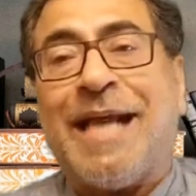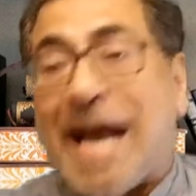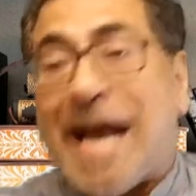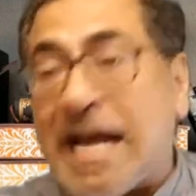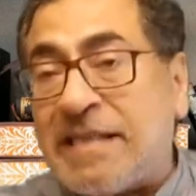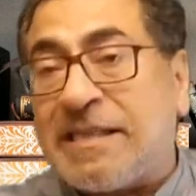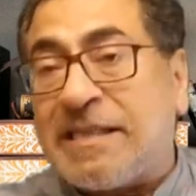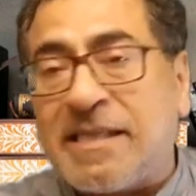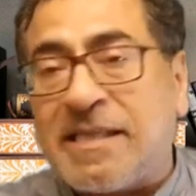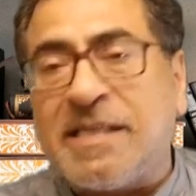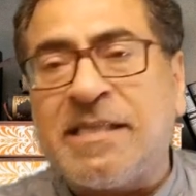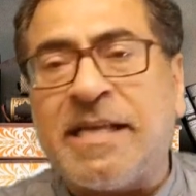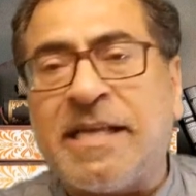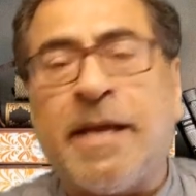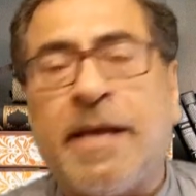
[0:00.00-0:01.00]
as this
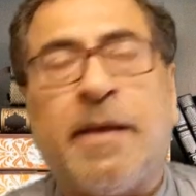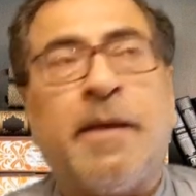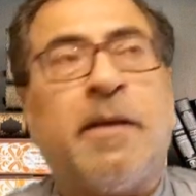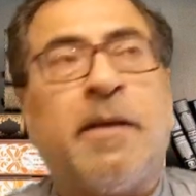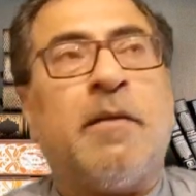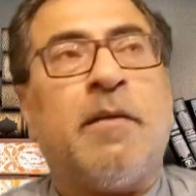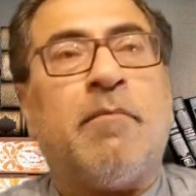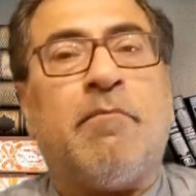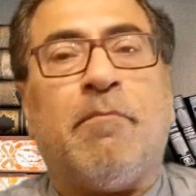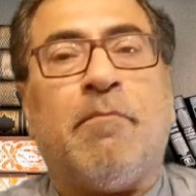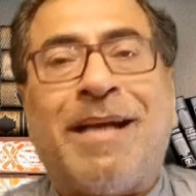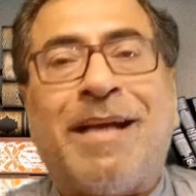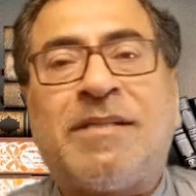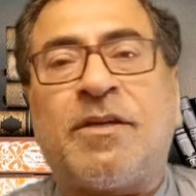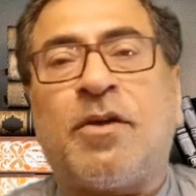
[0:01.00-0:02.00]
is a
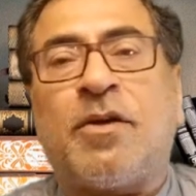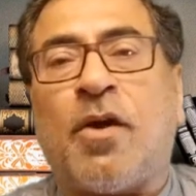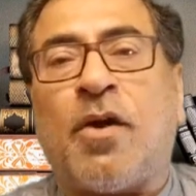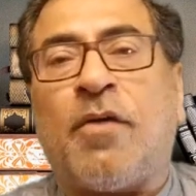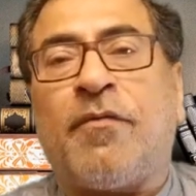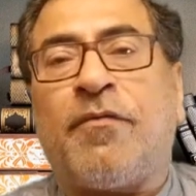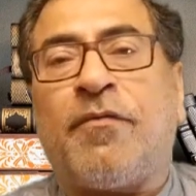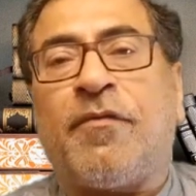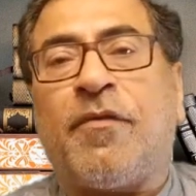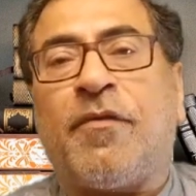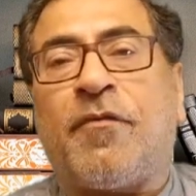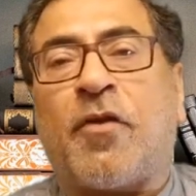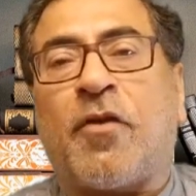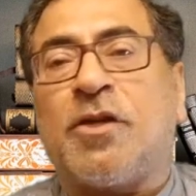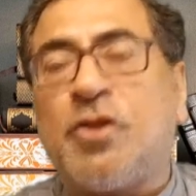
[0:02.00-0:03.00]
matter
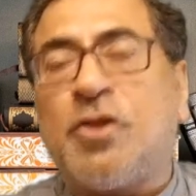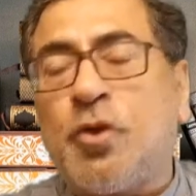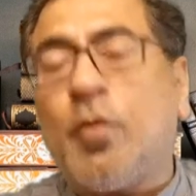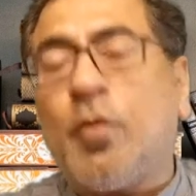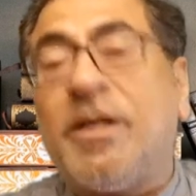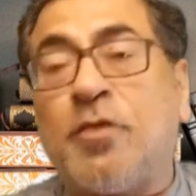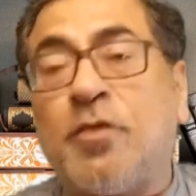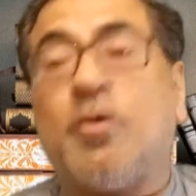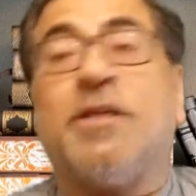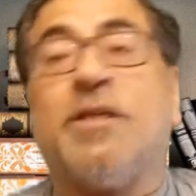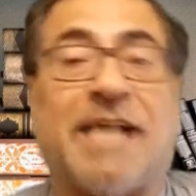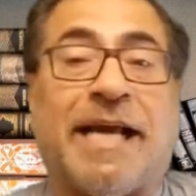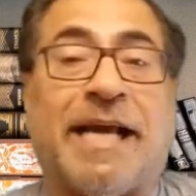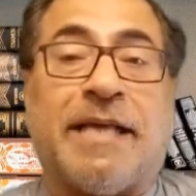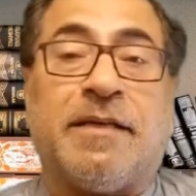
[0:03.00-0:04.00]
for the jury to
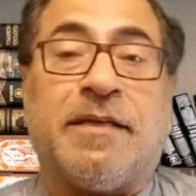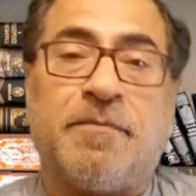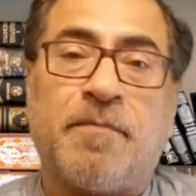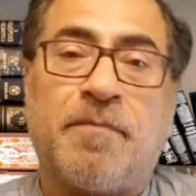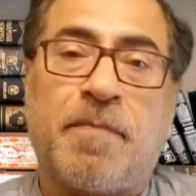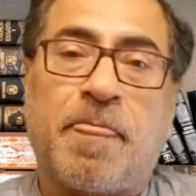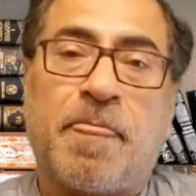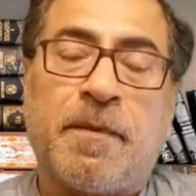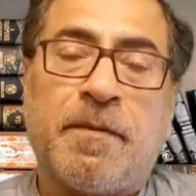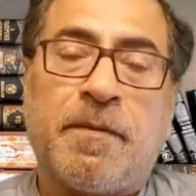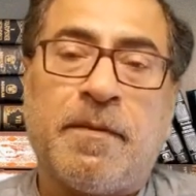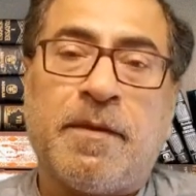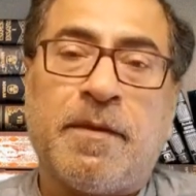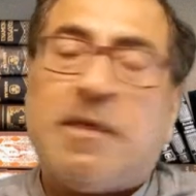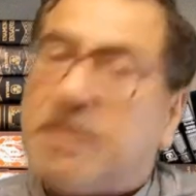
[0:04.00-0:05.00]
decide.
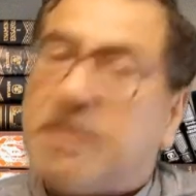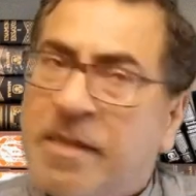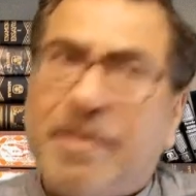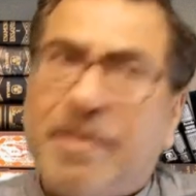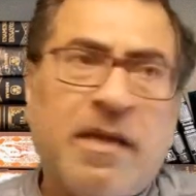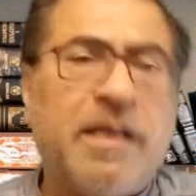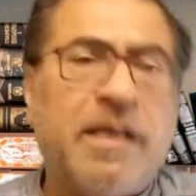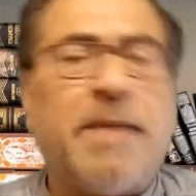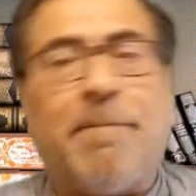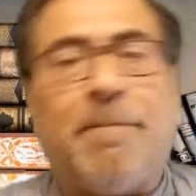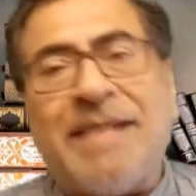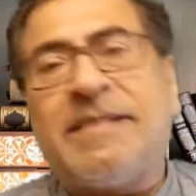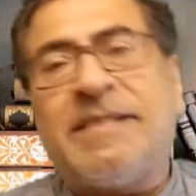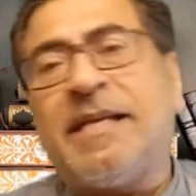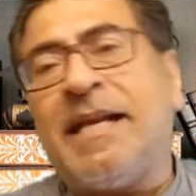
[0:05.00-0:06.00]
Similarly,
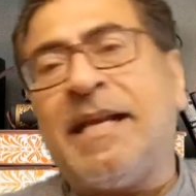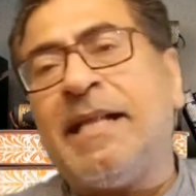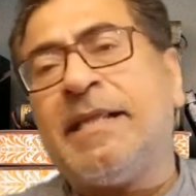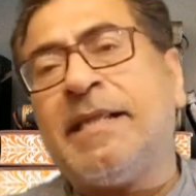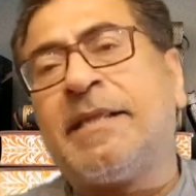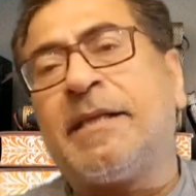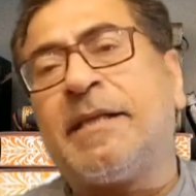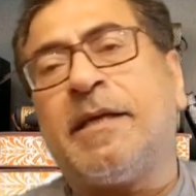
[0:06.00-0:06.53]
mental health